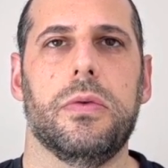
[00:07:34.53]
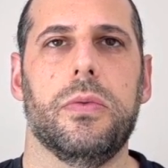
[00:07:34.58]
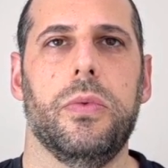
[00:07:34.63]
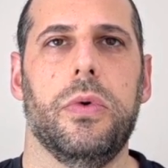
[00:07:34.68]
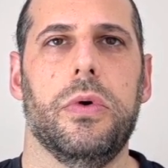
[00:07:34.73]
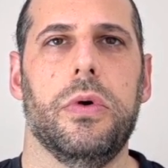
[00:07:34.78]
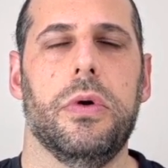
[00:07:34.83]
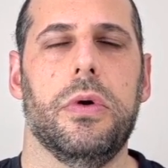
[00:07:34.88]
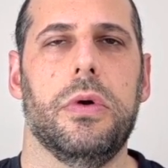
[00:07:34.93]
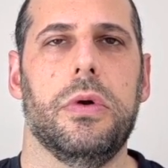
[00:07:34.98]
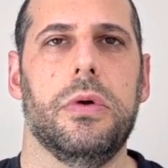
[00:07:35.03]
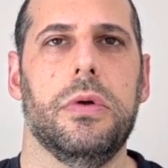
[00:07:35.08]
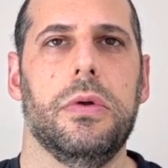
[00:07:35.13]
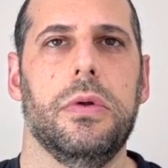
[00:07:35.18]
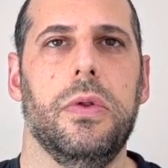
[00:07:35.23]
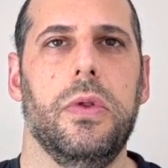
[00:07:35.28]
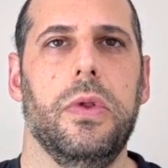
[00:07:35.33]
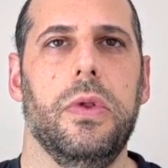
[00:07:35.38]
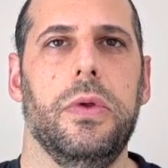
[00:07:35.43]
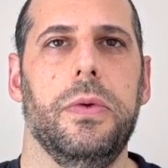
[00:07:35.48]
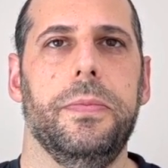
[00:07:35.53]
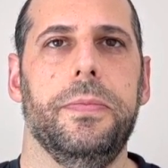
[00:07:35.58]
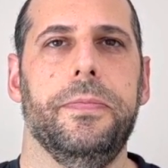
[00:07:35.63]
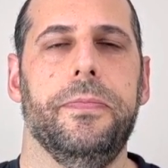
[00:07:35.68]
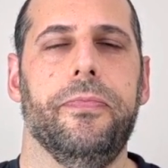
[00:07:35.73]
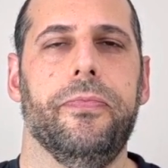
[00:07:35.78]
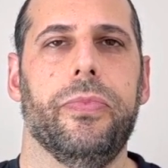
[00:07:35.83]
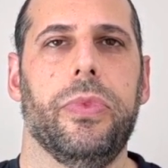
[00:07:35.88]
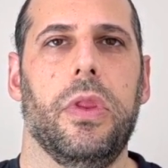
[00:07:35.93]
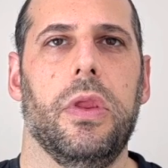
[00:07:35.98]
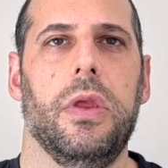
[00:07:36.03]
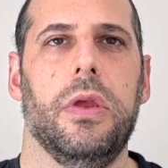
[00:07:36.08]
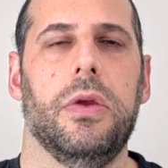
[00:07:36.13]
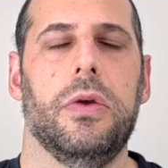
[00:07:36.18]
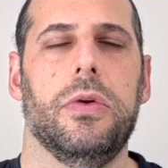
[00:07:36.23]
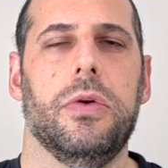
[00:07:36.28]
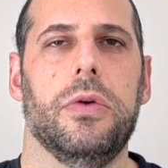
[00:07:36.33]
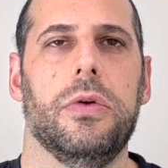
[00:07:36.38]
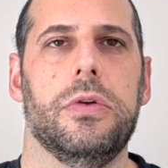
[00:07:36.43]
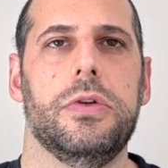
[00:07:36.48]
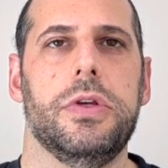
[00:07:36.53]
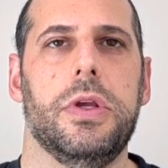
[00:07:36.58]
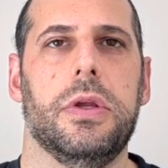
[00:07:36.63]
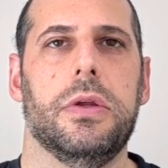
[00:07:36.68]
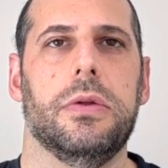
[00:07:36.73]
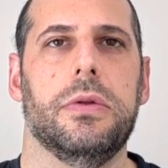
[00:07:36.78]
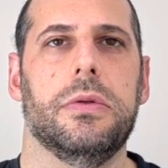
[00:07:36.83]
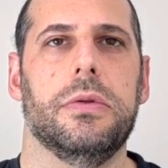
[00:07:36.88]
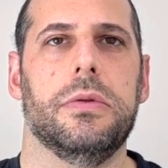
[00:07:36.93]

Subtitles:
we're encouraging.